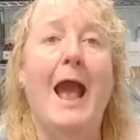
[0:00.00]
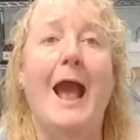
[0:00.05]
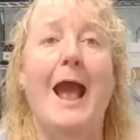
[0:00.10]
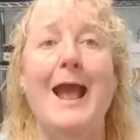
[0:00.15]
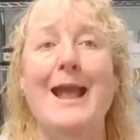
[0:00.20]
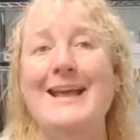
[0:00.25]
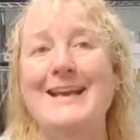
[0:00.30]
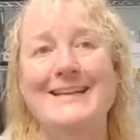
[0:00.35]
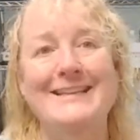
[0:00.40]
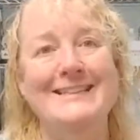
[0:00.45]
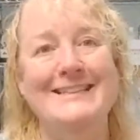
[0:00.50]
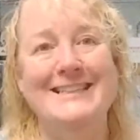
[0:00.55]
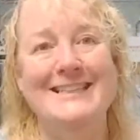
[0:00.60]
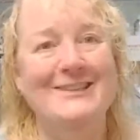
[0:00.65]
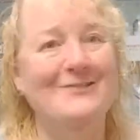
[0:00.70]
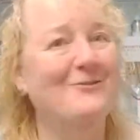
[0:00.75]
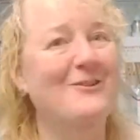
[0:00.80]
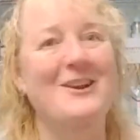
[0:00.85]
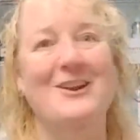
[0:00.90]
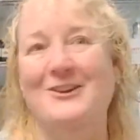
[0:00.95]
And
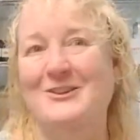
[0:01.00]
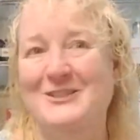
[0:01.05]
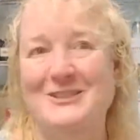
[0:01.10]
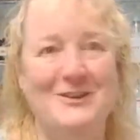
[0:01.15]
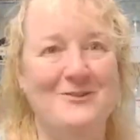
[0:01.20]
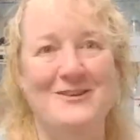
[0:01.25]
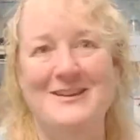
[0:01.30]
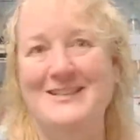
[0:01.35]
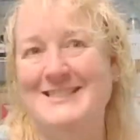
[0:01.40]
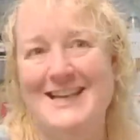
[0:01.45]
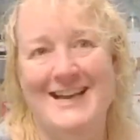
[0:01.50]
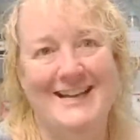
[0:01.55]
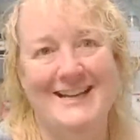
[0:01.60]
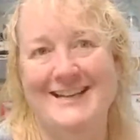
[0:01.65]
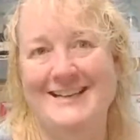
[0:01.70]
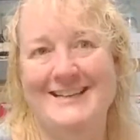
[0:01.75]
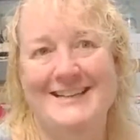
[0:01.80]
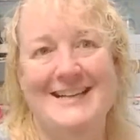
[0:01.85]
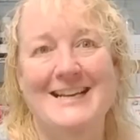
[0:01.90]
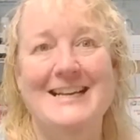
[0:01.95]
we are so
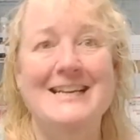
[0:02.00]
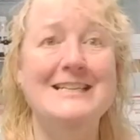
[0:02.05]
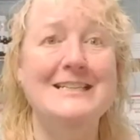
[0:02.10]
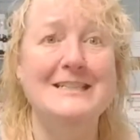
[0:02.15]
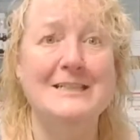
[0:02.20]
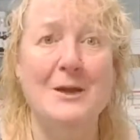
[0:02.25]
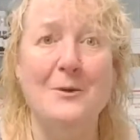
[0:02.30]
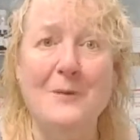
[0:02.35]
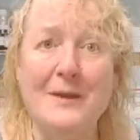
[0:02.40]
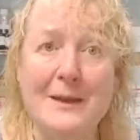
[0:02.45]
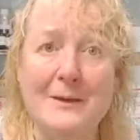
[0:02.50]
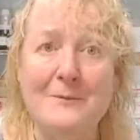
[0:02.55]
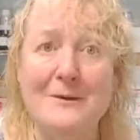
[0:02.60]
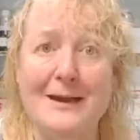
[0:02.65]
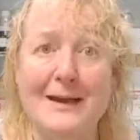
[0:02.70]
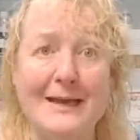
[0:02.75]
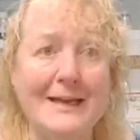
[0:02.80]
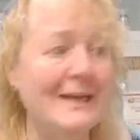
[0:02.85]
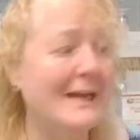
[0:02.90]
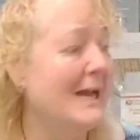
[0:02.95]
excited. So
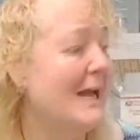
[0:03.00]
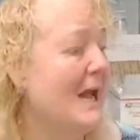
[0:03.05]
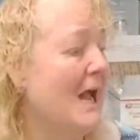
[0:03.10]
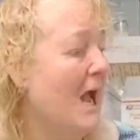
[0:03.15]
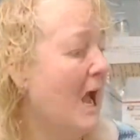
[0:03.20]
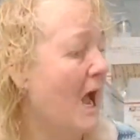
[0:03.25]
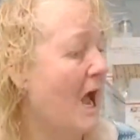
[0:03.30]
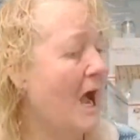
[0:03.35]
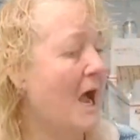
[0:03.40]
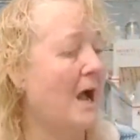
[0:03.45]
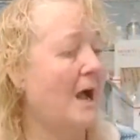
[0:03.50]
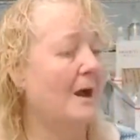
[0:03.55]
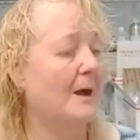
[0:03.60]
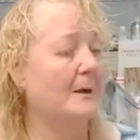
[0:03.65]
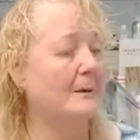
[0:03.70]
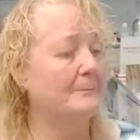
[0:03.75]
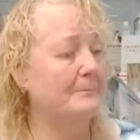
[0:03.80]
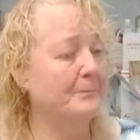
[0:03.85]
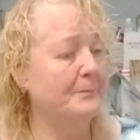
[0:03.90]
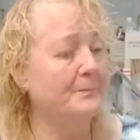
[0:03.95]
anyway,
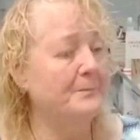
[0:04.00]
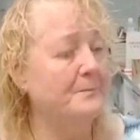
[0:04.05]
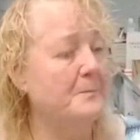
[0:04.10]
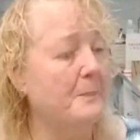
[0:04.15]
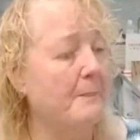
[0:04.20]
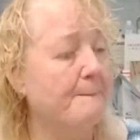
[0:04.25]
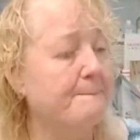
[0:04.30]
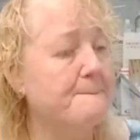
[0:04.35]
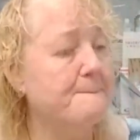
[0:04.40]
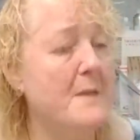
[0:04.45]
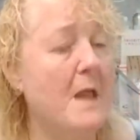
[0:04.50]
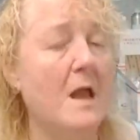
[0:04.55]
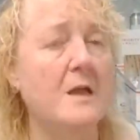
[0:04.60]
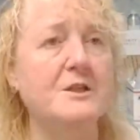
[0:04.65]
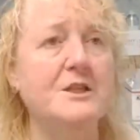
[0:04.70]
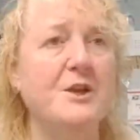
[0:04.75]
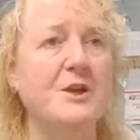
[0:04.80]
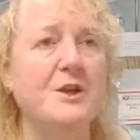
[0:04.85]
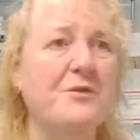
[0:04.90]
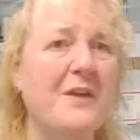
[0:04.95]

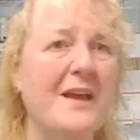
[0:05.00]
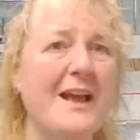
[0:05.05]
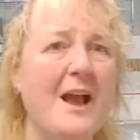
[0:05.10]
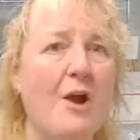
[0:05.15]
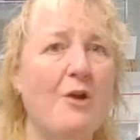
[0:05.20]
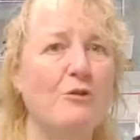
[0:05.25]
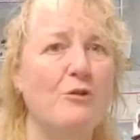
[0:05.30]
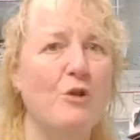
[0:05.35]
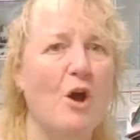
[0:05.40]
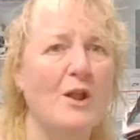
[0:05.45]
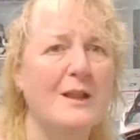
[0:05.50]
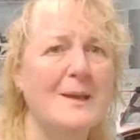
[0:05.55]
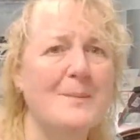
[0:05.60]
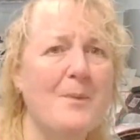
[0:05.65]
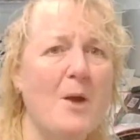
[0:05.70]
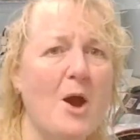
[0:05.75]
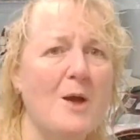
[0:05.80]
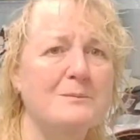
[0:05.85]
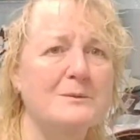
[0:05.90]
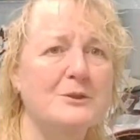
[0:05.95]
do you think our
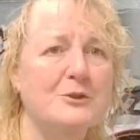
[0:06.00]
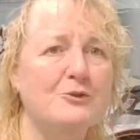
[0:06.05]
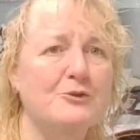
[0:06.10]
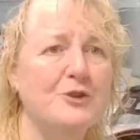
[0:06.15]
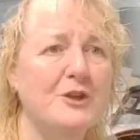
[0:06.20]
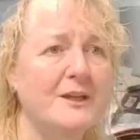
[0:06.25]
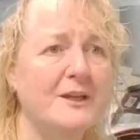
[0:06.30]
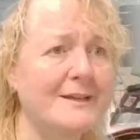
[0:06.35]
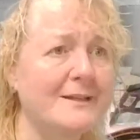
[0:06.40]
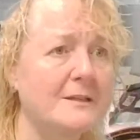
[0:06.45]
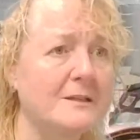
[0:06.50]
lollipops are done?